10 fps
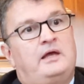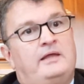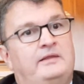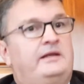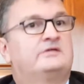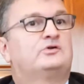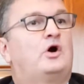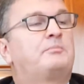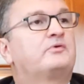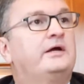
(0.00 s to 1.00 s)
And then as an
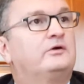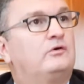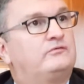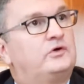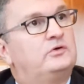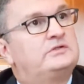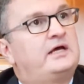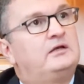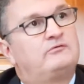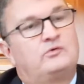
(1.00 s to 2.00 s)
operator of the
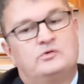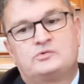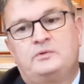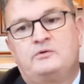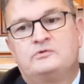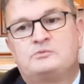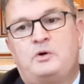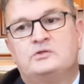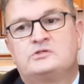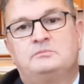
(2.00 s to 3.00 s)
hotel, of course, we're
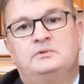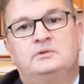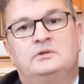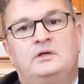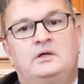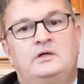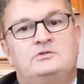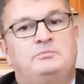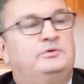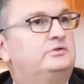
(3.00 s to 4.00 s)
responsible
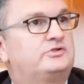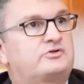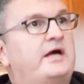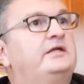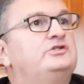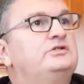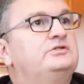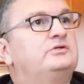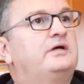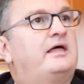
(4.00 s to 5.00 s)
to put the strategy
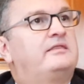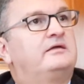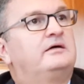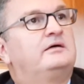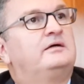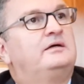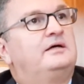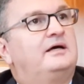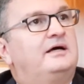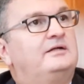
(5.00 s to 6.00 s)
together,
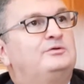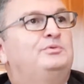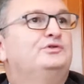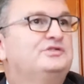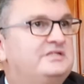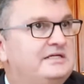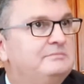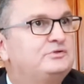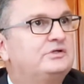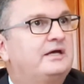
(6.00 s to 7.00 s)
to put the team
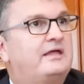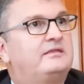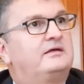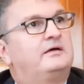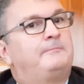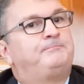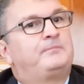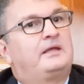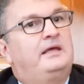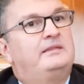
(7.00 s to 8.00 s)
together,
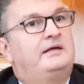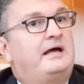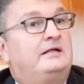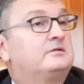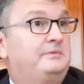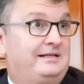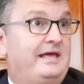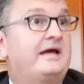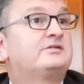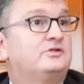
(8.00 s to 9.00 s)
and then ultimately
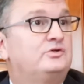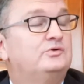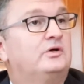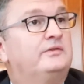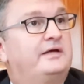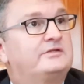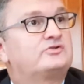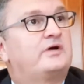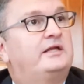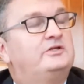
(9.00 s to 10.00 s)
execute on that
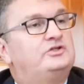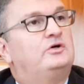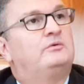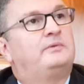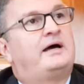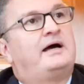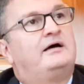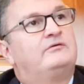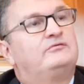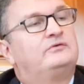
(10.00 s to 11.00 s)
strategy on
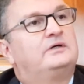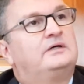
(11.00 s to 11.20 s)
behalf